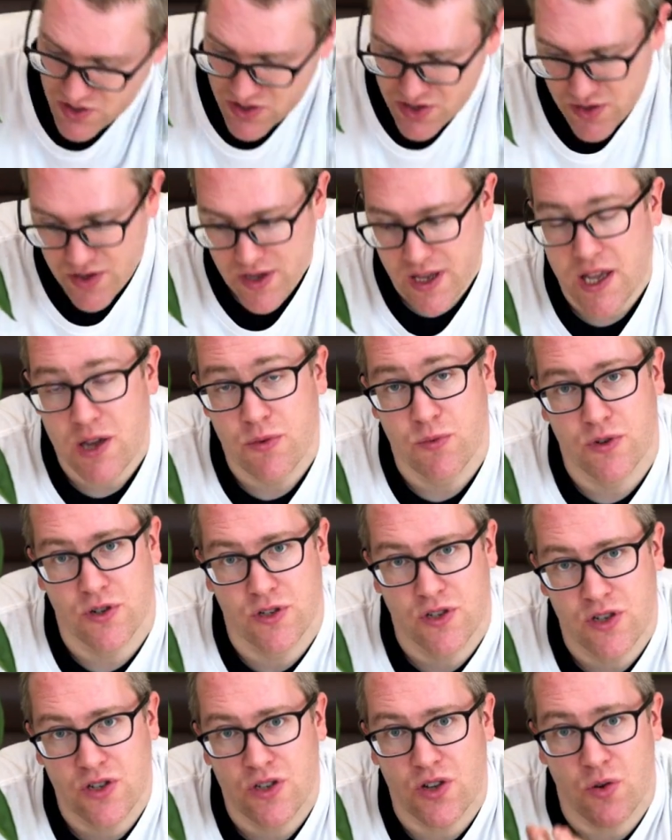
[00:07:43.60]
so that it
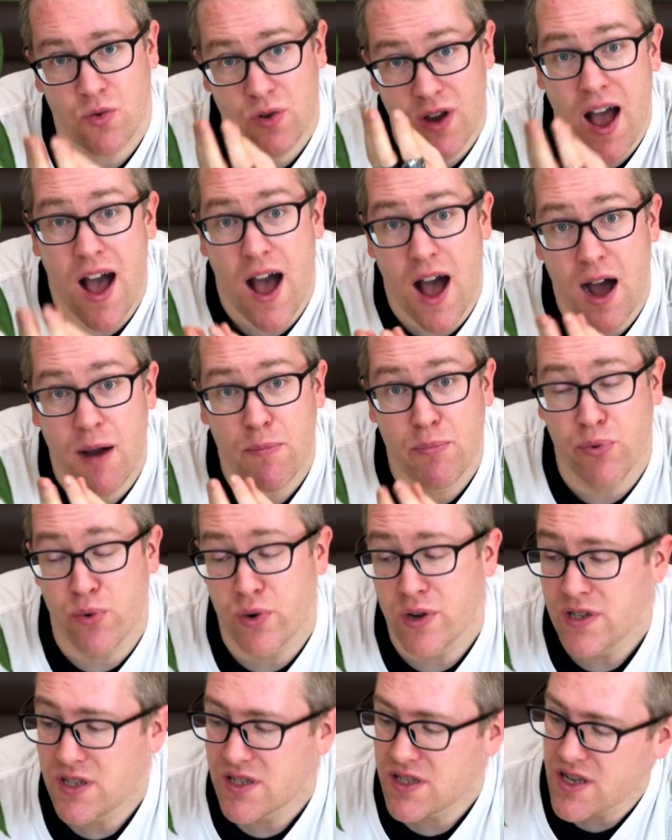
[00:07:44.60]
would soak
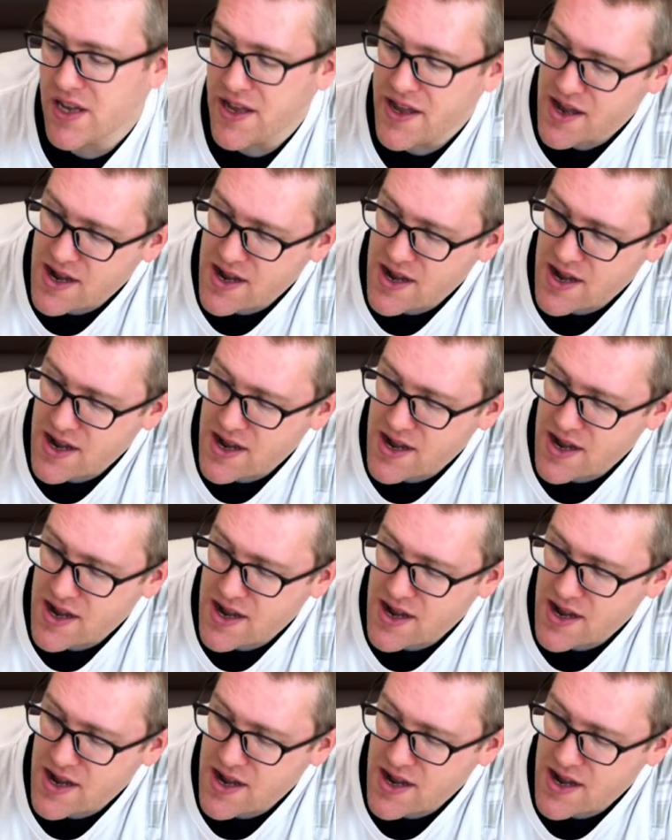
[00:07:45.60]
upwards.